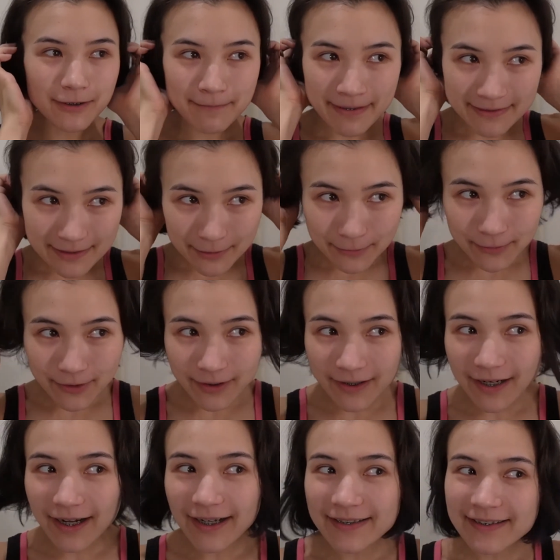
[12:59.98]
no matter
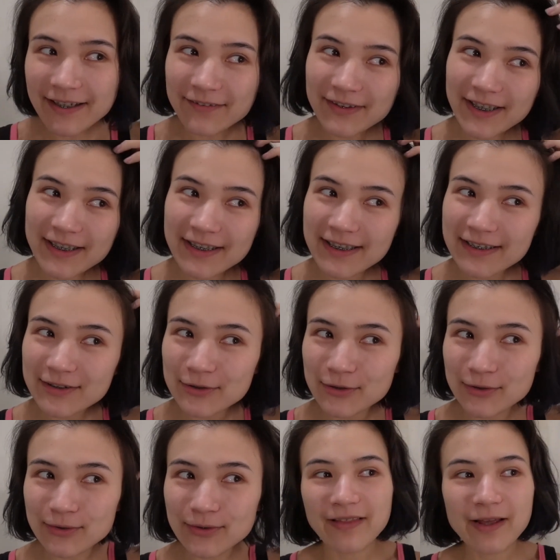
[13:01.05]
what, I definitely need
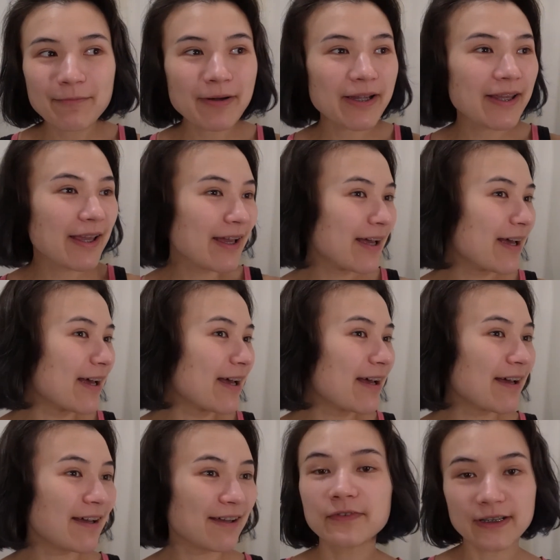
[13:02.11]
to let my
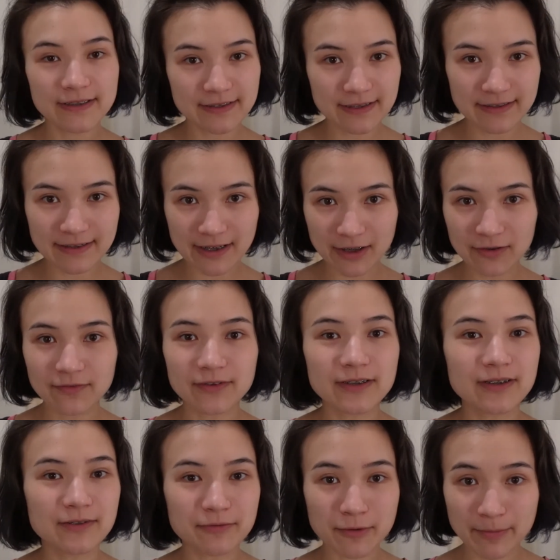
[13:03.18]
hair fix itself
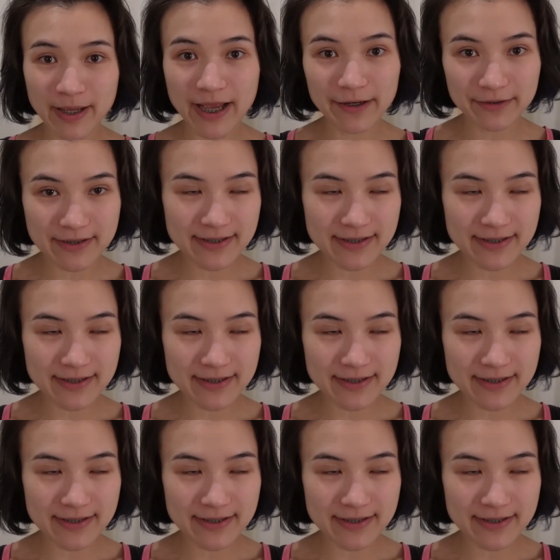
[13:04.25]
and repair